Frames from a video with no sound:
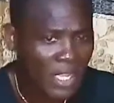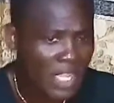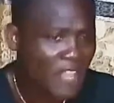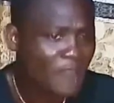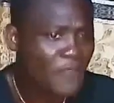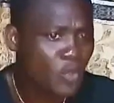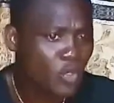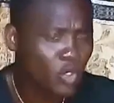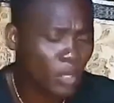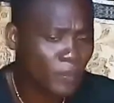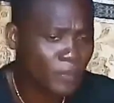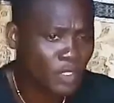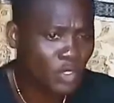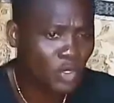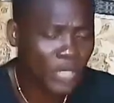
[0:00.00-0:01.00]
If you
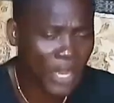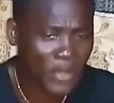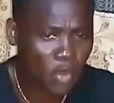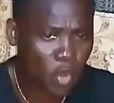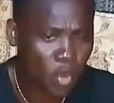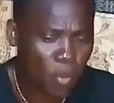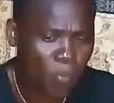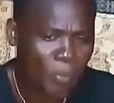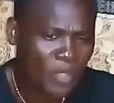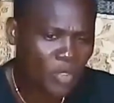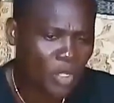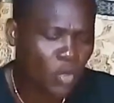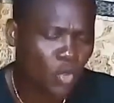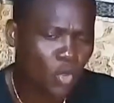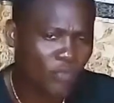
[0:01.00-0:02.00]
substitute the do, make
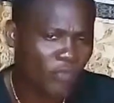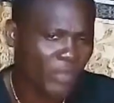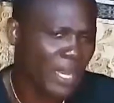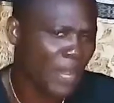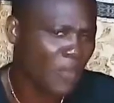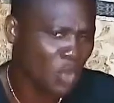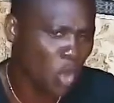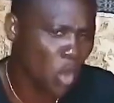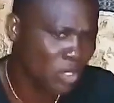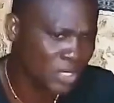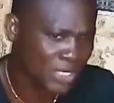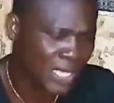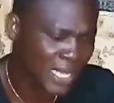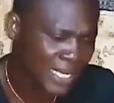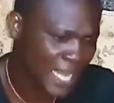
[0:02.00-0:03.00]
sure you look for the
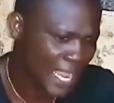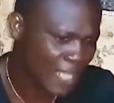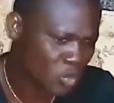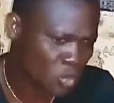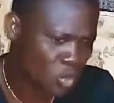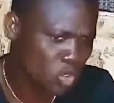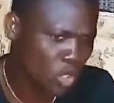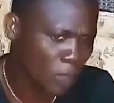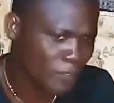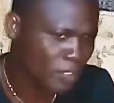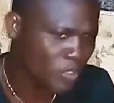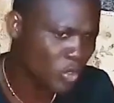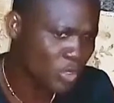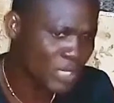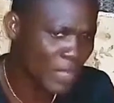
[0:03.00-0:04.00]
note that will
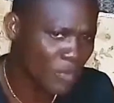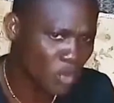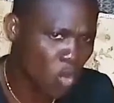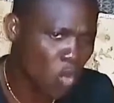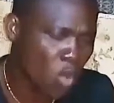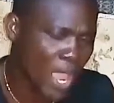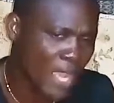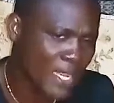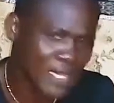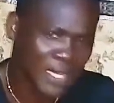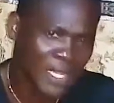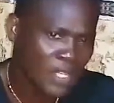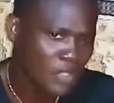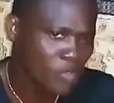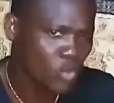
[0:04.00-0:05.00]
substitute the do and
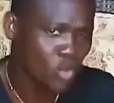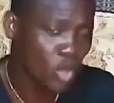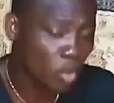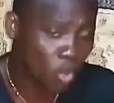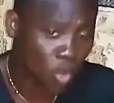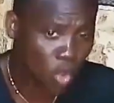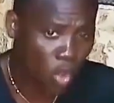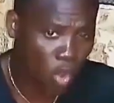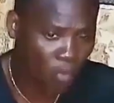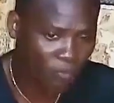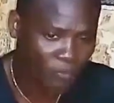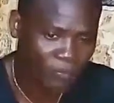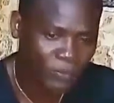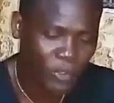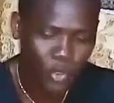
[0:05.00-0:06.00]
do not go off.
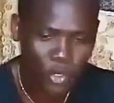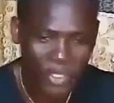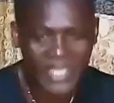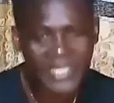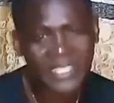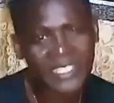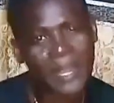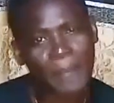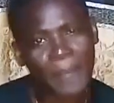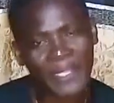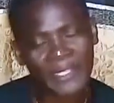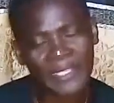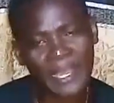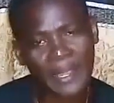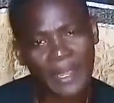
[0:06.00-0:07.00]
So this is the
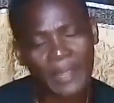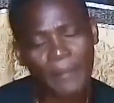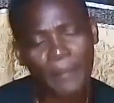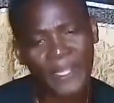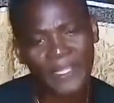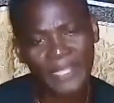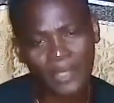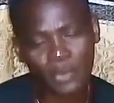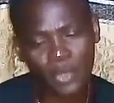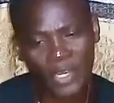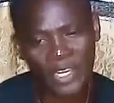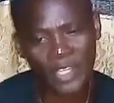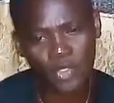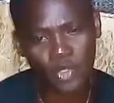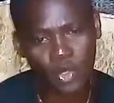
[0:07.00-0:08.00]

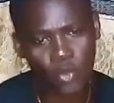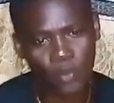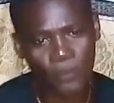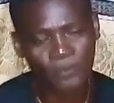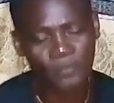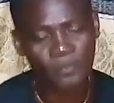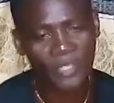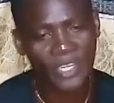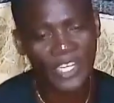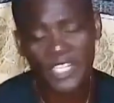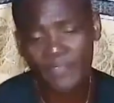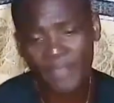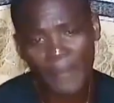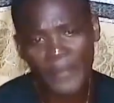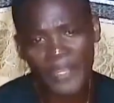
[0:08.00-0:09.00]
pentatonic solo.
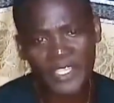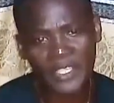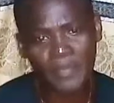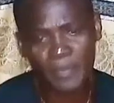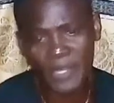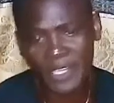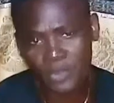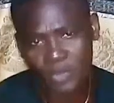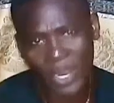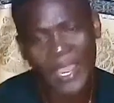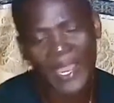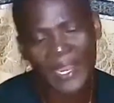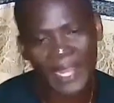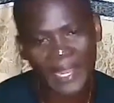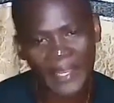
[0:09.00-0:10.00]
It's very easy. Please try
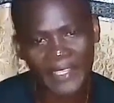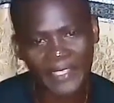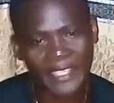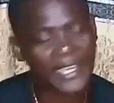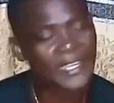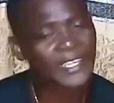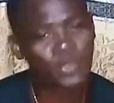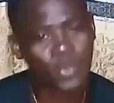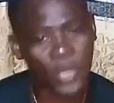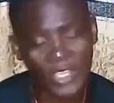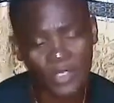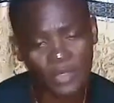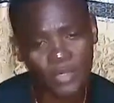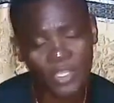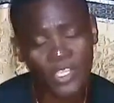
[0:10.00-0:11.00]
and learn it, and it will
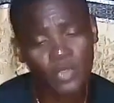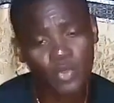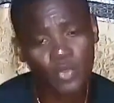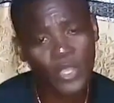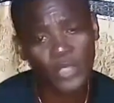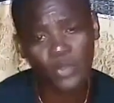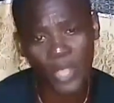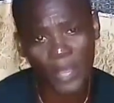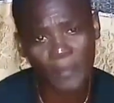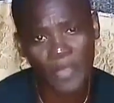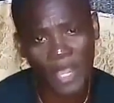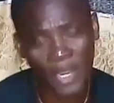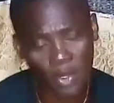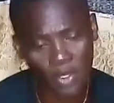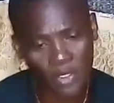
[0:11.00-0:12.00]
help
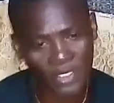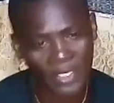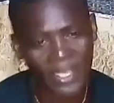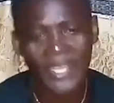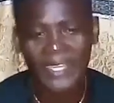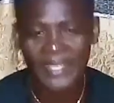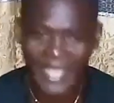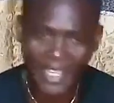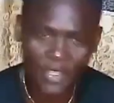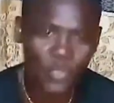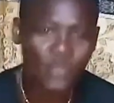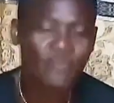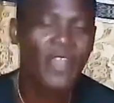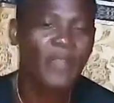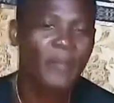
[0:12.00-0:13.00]
you a lot. Thank
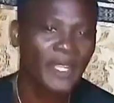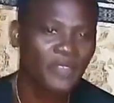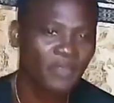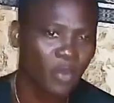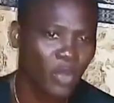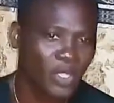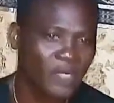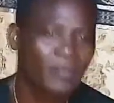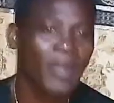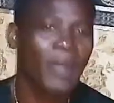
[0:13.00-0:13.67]
you very much for watching.